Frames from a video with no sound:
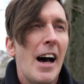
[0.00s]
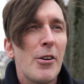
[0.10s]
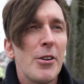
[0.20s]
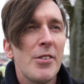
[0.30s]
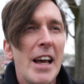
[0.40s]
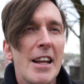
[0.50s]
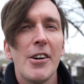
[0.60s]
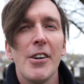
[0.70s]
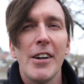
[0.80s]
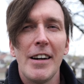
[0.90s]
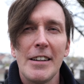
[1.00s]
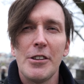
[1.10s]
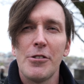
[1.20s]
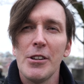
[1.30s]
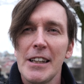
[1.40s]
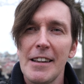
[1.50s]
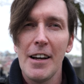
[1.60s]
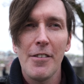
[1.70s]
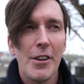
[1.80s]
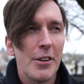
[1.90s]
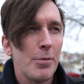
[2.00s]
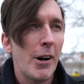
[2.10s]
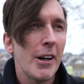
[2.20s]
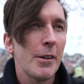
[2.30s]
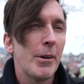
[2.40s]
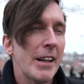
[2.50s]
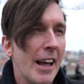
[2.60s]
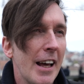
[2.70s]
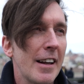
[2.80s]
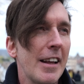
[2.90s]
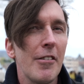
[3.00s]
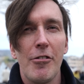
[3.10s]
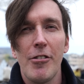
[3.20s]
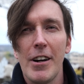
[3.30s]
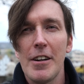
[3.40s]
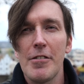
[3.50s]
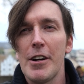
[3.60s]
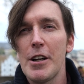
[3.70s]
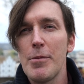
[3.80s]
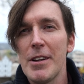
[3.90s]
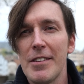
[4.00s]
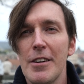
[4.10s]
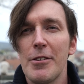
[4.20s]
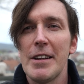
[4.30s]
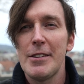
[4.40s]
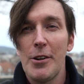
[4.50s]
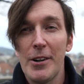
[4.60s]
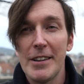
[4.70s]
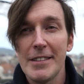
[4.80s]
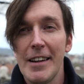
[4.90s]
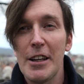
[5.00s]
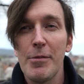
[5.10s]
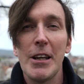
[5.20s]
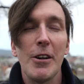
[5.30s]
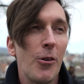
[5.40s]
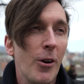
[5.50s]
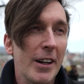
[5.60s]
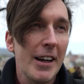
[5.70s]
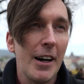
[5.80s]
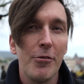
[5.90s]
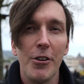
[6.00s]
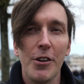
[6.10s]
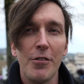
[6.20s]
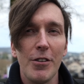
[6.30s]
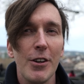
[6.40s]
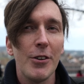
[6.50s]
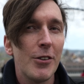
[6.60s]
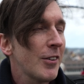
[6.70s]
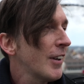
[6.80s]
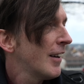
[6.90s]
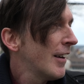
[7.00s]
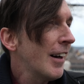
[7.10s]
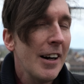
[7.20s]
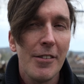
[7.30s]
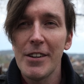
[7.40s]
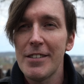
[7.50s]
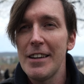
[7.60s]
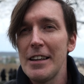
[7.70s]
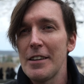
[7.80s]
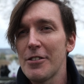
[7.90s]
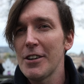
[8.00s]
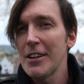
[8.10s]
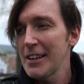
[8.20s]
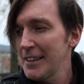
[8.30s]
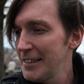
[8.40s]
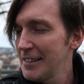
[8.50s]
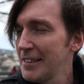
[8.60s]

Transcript: I was saying earlier, I do really love this park, but it can get very, very busy with tourists like me who want to come for the views of the city of Zurich.